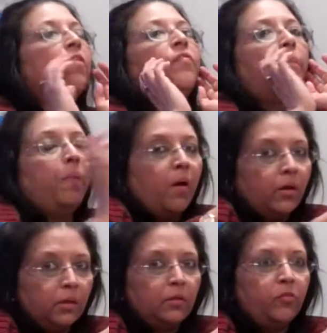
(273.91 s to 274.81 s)
of the
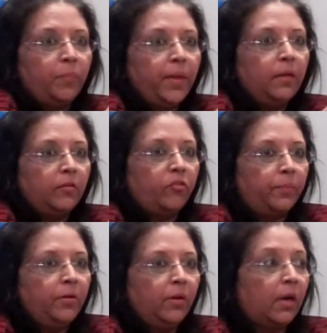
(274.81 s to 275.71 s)
particles being
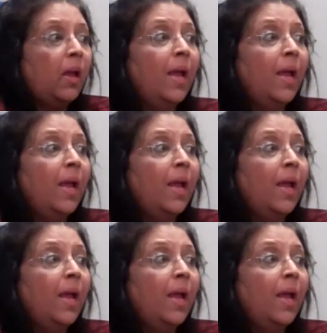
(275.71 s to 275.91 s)
distributed.